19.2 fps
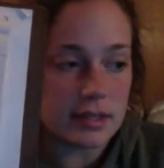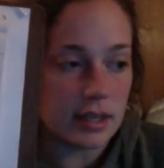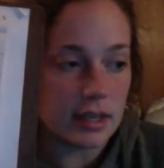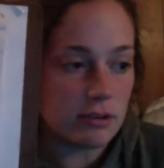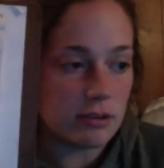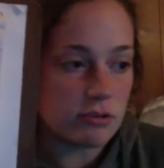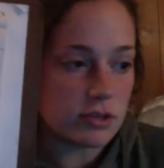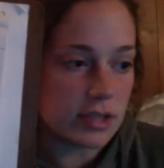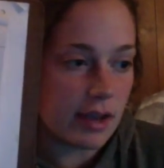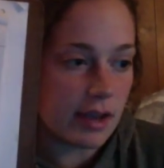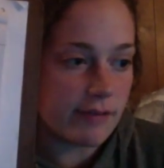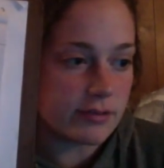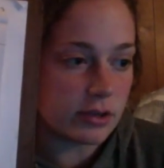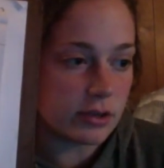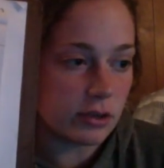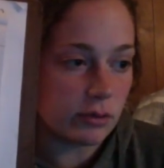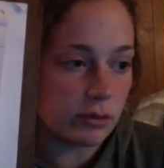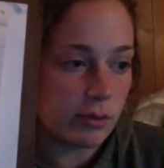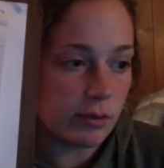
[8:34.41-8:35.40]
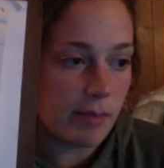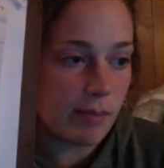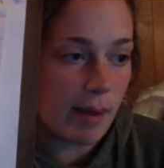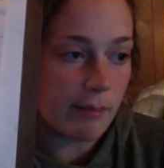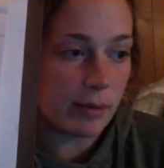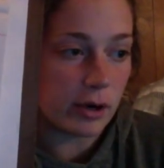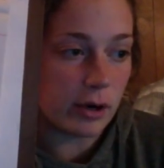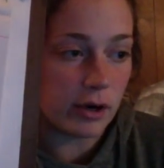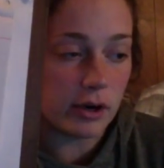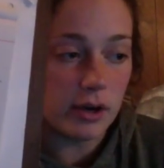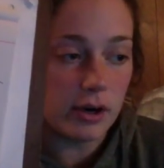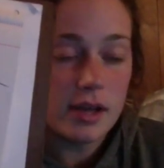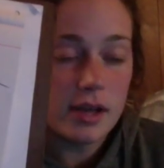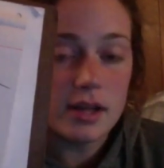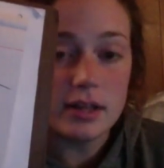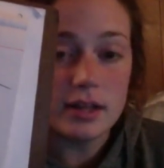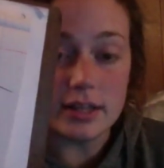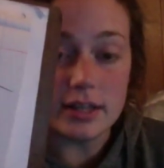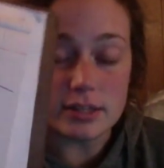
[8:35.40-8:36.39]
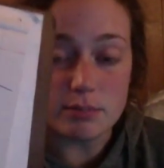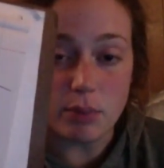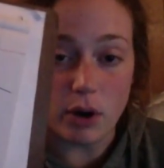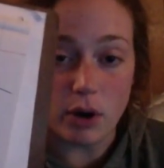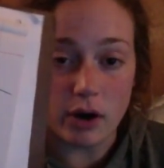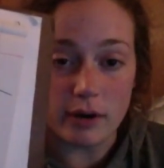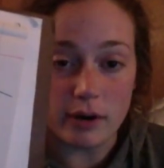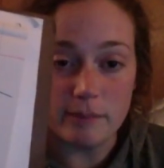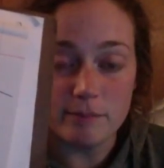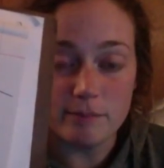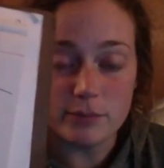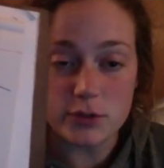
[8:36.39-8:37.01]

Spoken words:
And you just have to remember this part.